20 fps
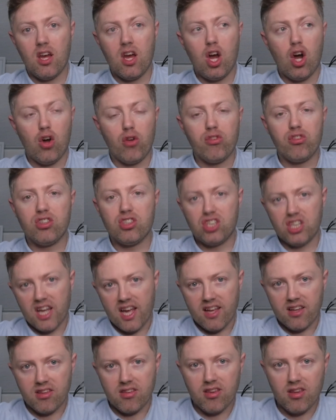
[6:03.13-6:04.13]
Honda
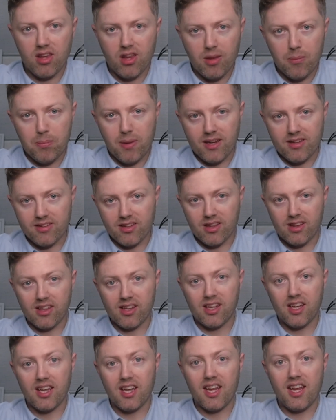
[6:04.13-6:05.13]
Jazz,
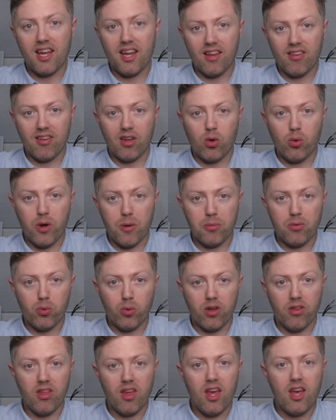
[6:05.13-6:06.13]
basically, and it is equipped
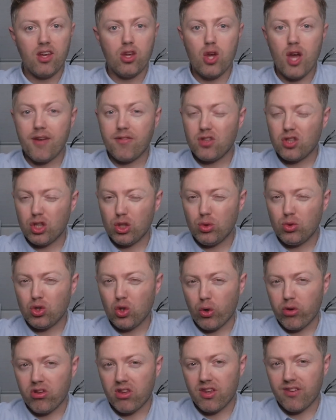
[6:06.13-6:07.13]
with, you have two
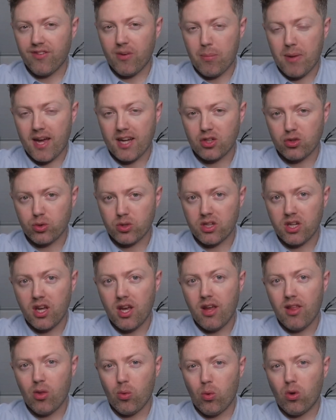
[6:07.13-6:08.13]
choices of a battery.
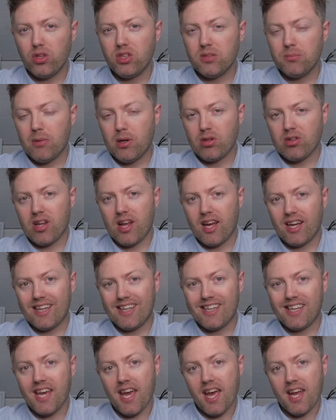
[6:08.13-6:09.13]
The one you'd most
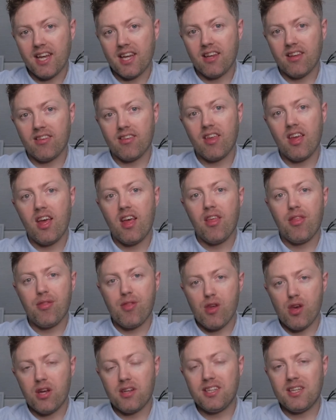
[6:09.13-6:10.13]
likely get is
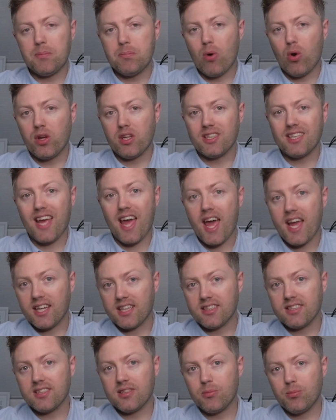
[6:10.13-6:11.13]

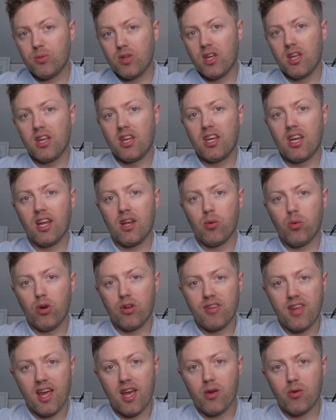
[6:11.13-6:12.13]
30.8
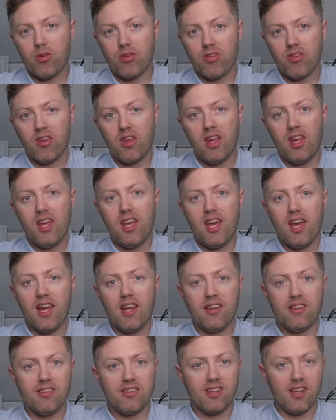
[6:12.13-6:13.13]
kilowatt hours,
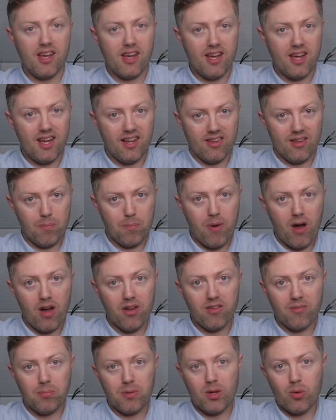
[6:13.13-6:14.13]
and it's a
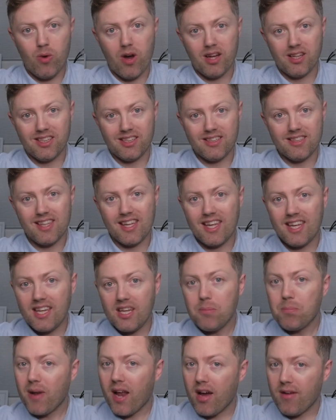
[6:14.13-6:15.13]
part of BYD's
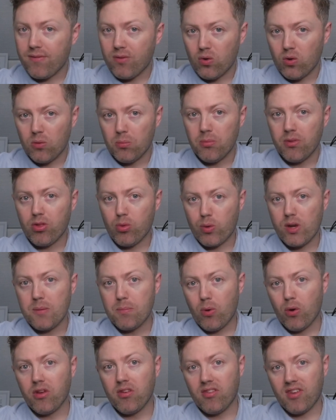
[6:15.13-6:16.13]
E-Platform
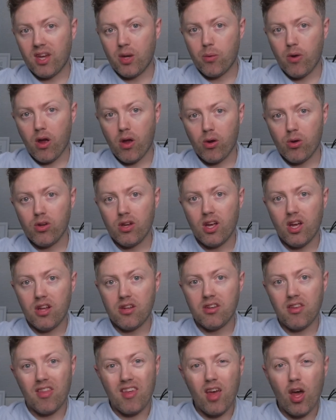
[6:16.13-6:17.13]
3.0
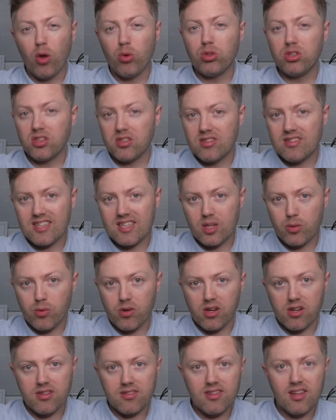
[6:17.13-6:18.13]
under the Ocean
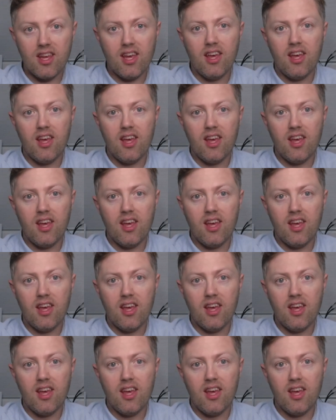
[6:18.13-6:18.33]
series,